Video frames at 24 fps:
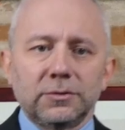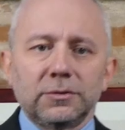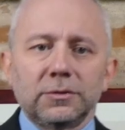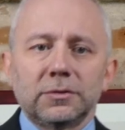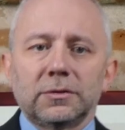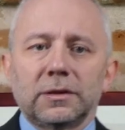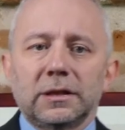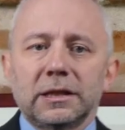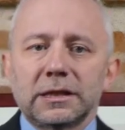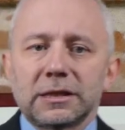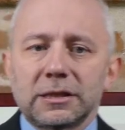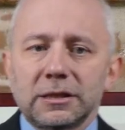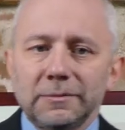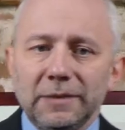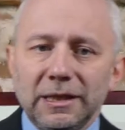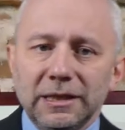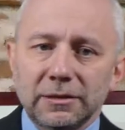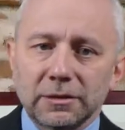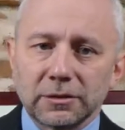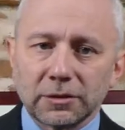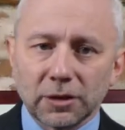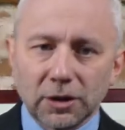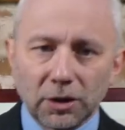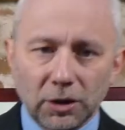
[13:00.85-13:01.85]
your
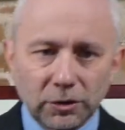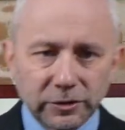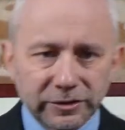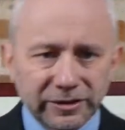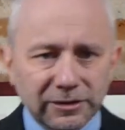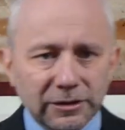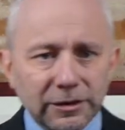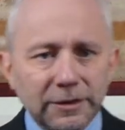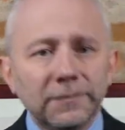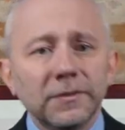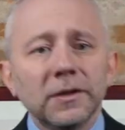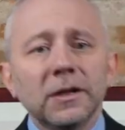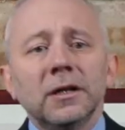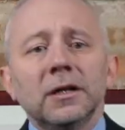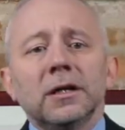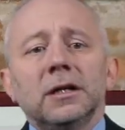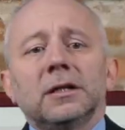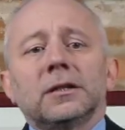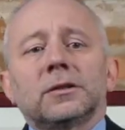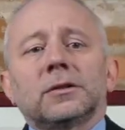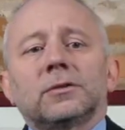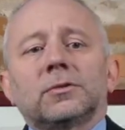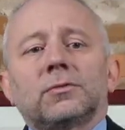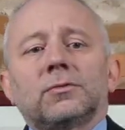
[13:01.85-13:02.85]
estimated cost to
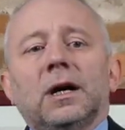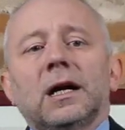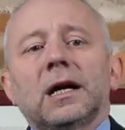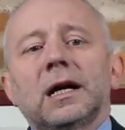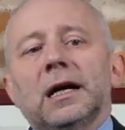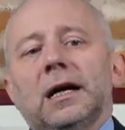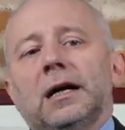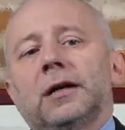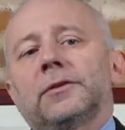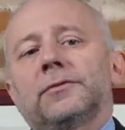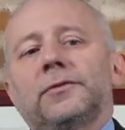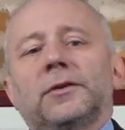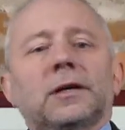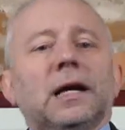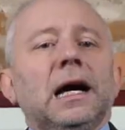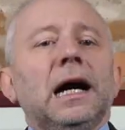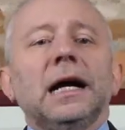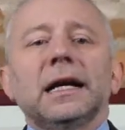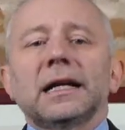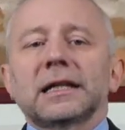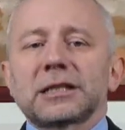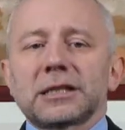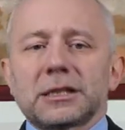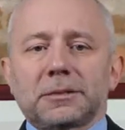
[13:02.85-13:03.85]
account for
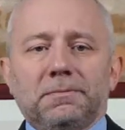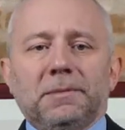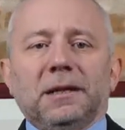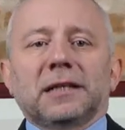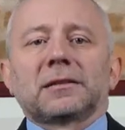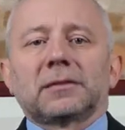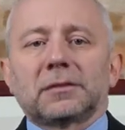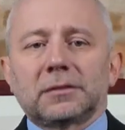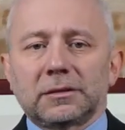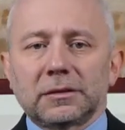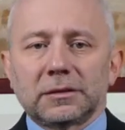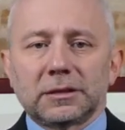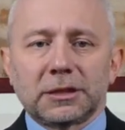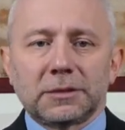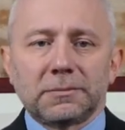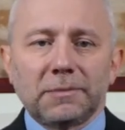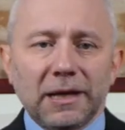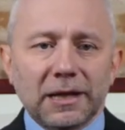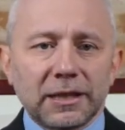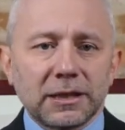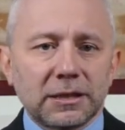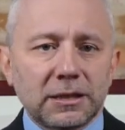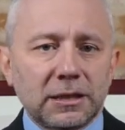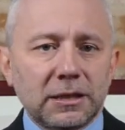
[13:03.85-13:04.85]
unexpected
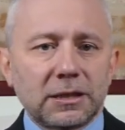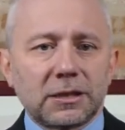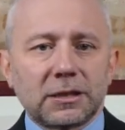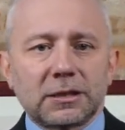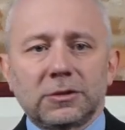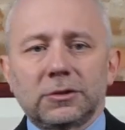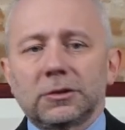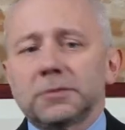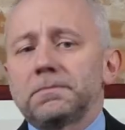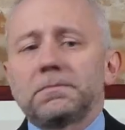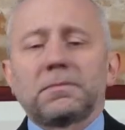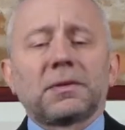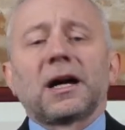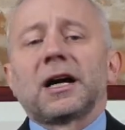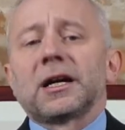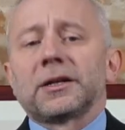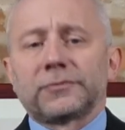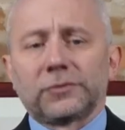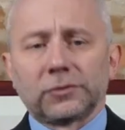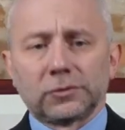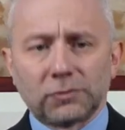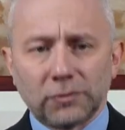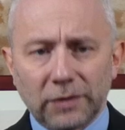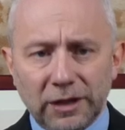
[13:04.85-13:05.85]
expenses or price
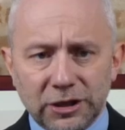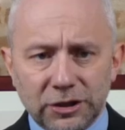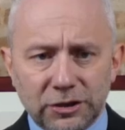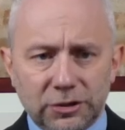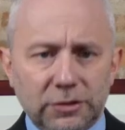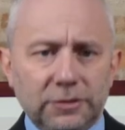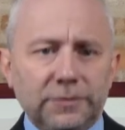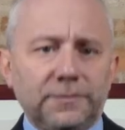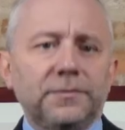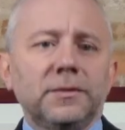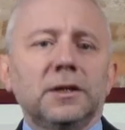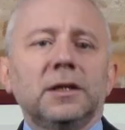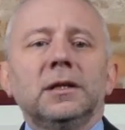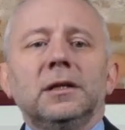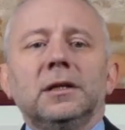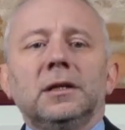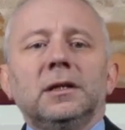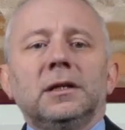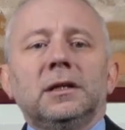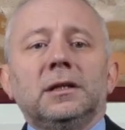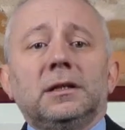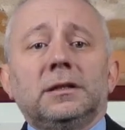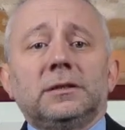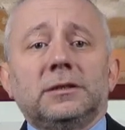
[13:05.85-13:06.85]
fluctuation.
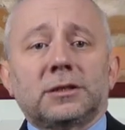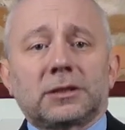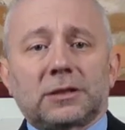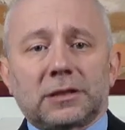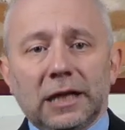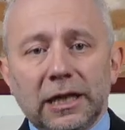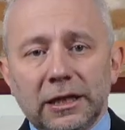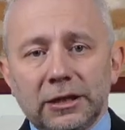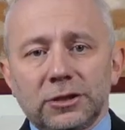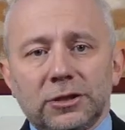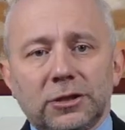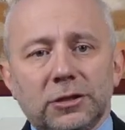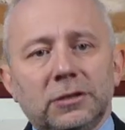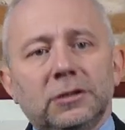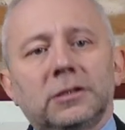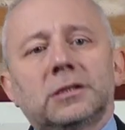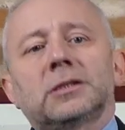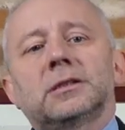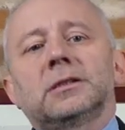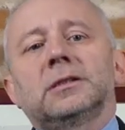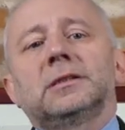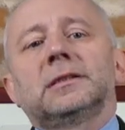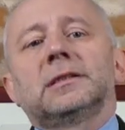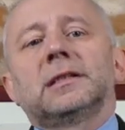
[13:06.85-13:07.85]
This
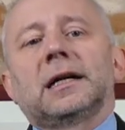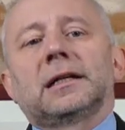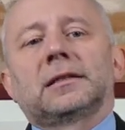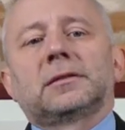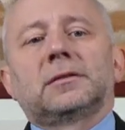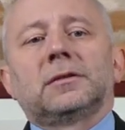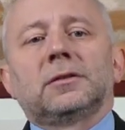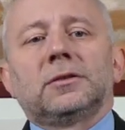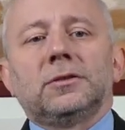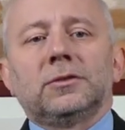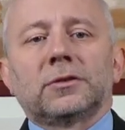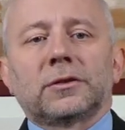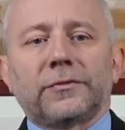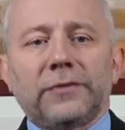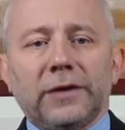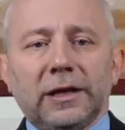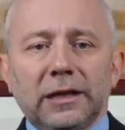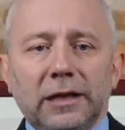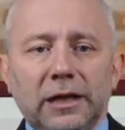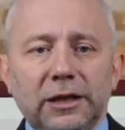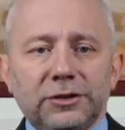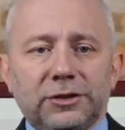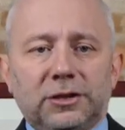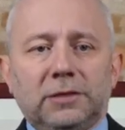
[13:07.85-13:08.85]
ensures that your
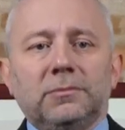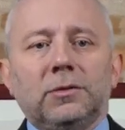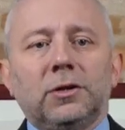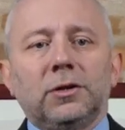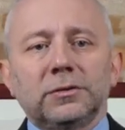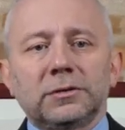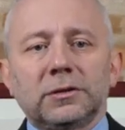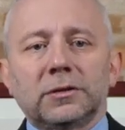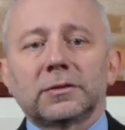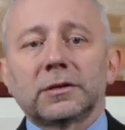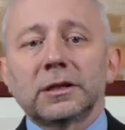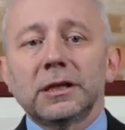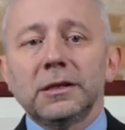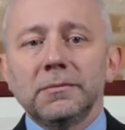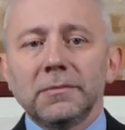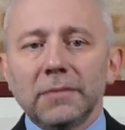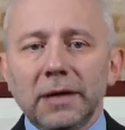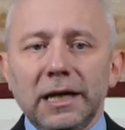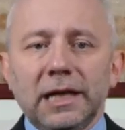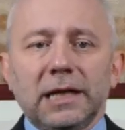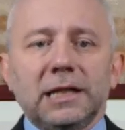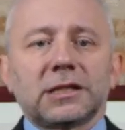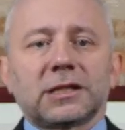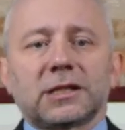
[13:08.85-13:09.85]
financial model
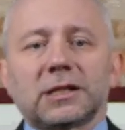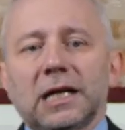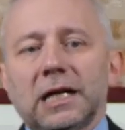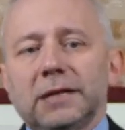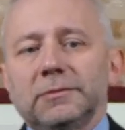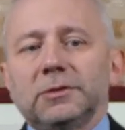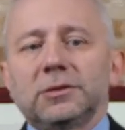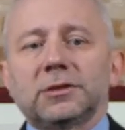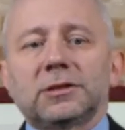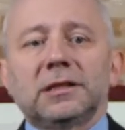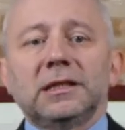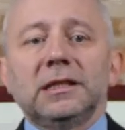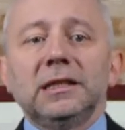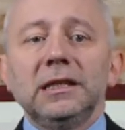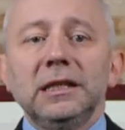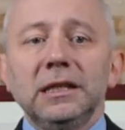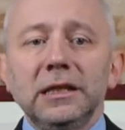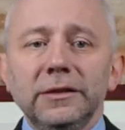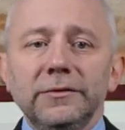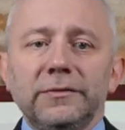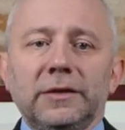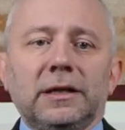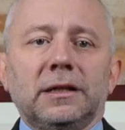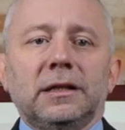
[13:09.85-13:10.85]
remains robust
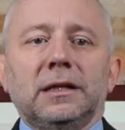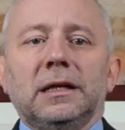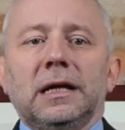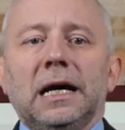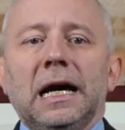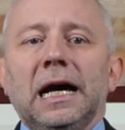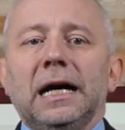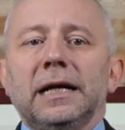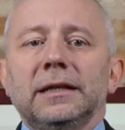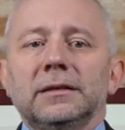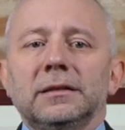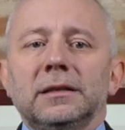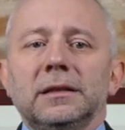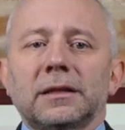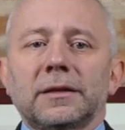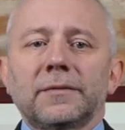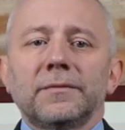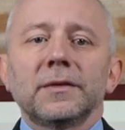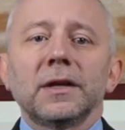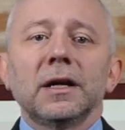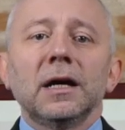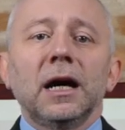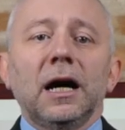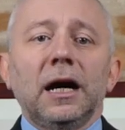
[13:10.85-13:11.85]
even under
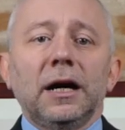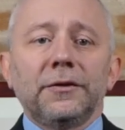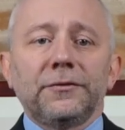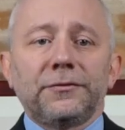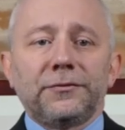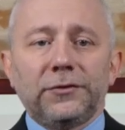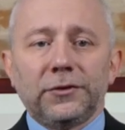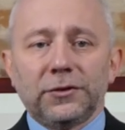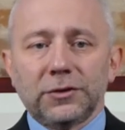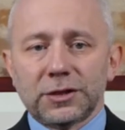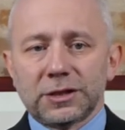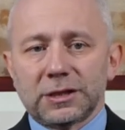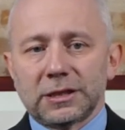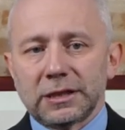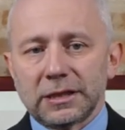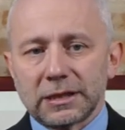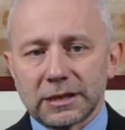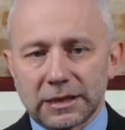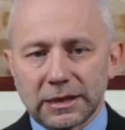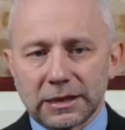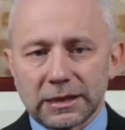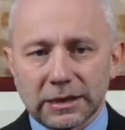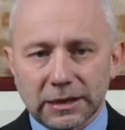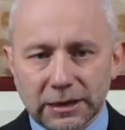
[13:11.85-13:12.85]
unforeseen
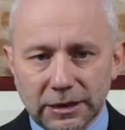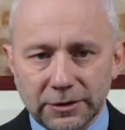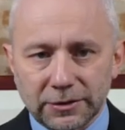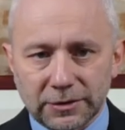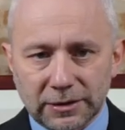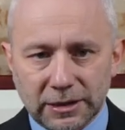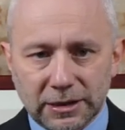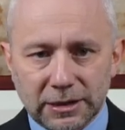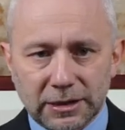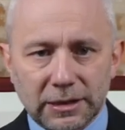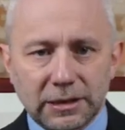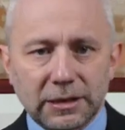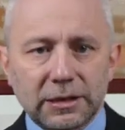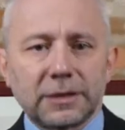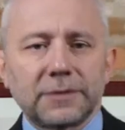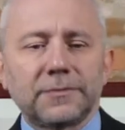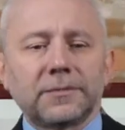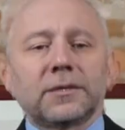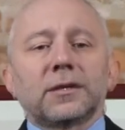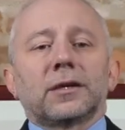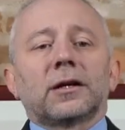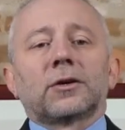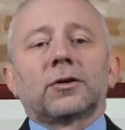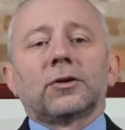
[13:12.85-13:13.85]
circumstances.
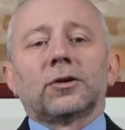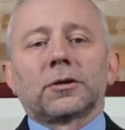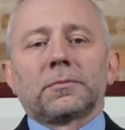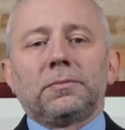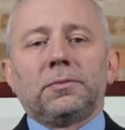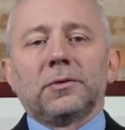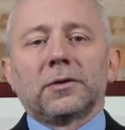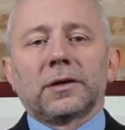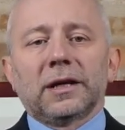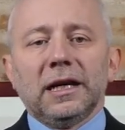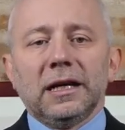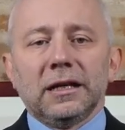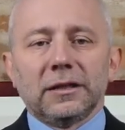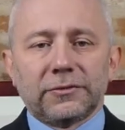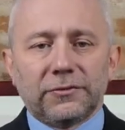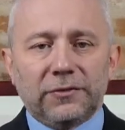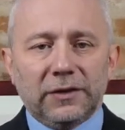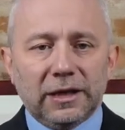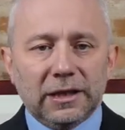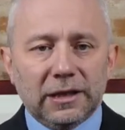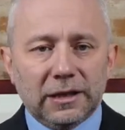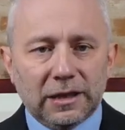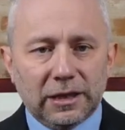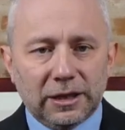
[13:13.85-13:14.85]
Incorporate
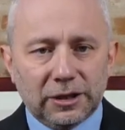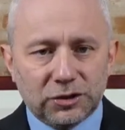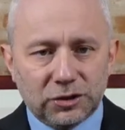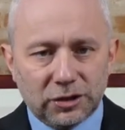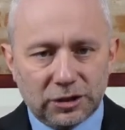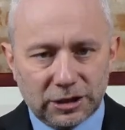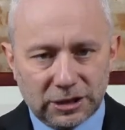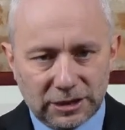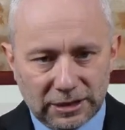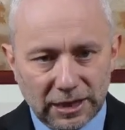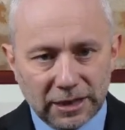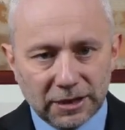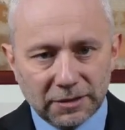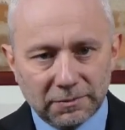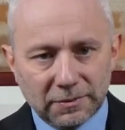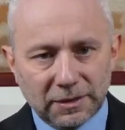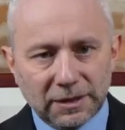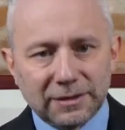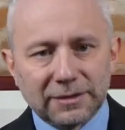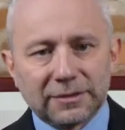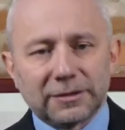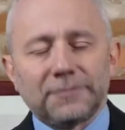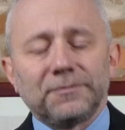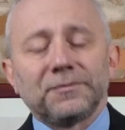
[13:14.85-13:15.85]
financial
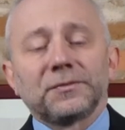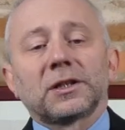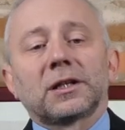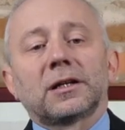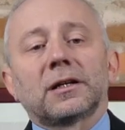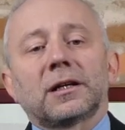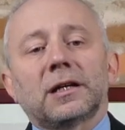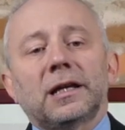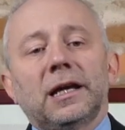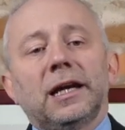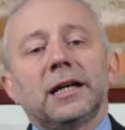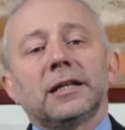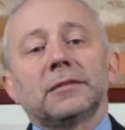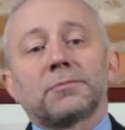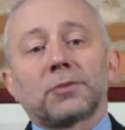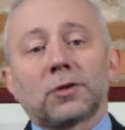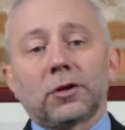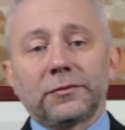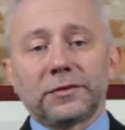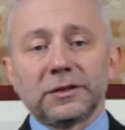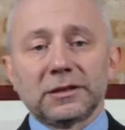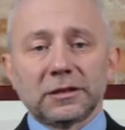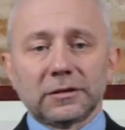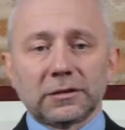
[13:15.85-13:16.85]
statements, create
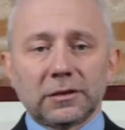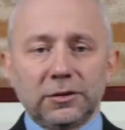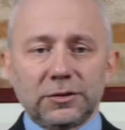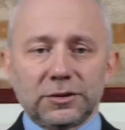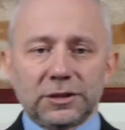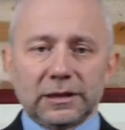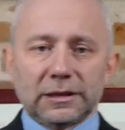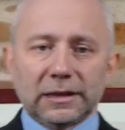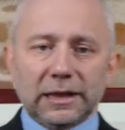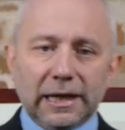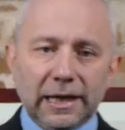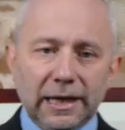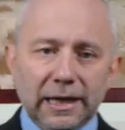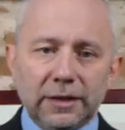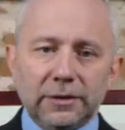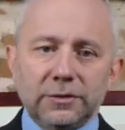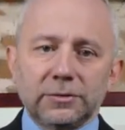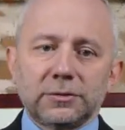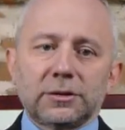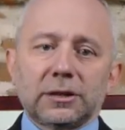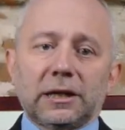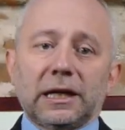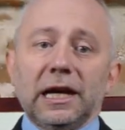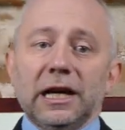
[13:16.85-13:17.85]
profit and loss
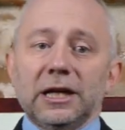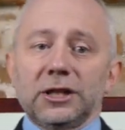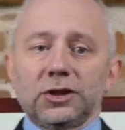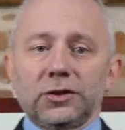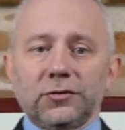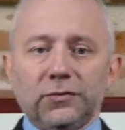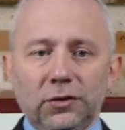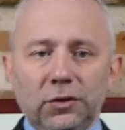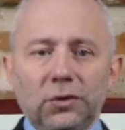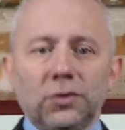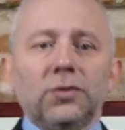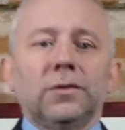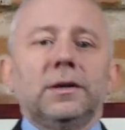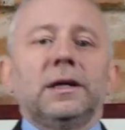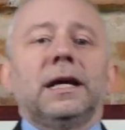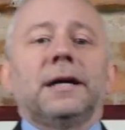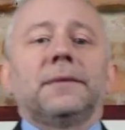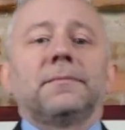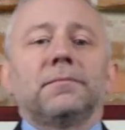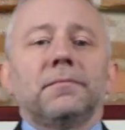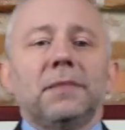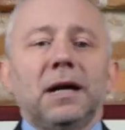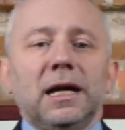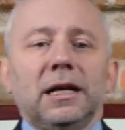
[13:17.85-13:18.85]
account, cash flow,
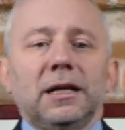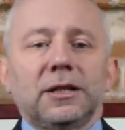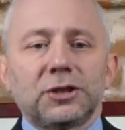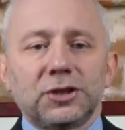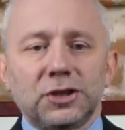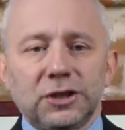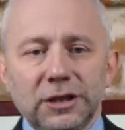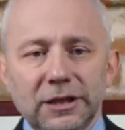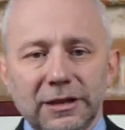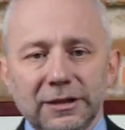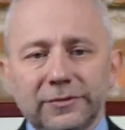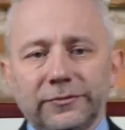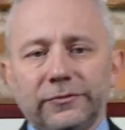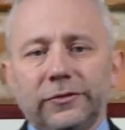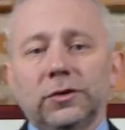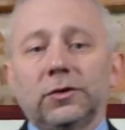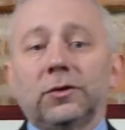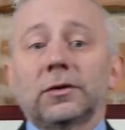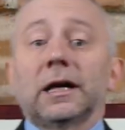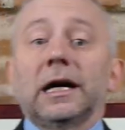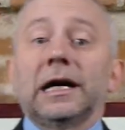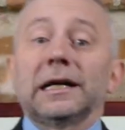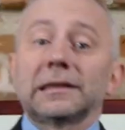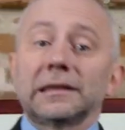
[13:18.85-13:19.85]
and balance sheet
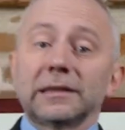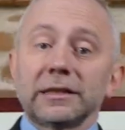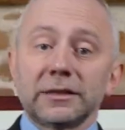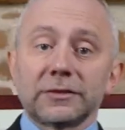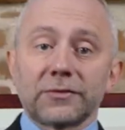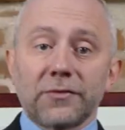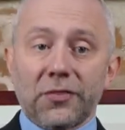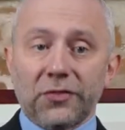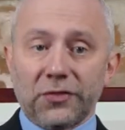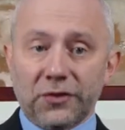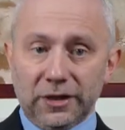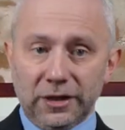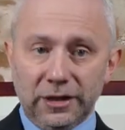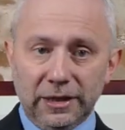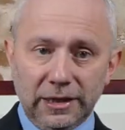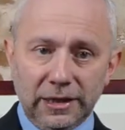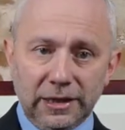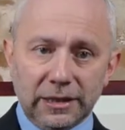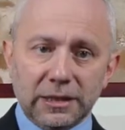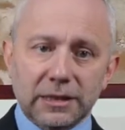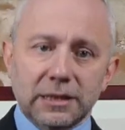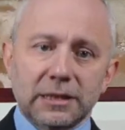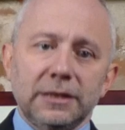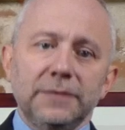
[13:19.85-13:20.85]
for at least 3
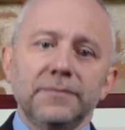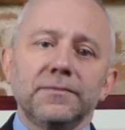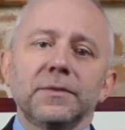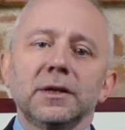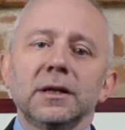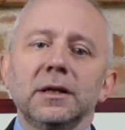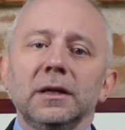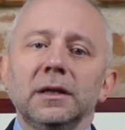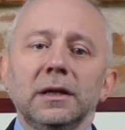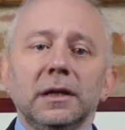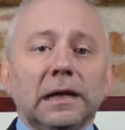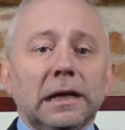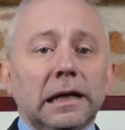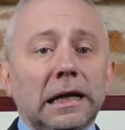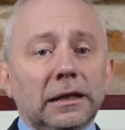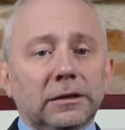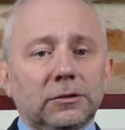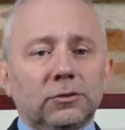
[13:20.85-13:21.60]
years. I'd like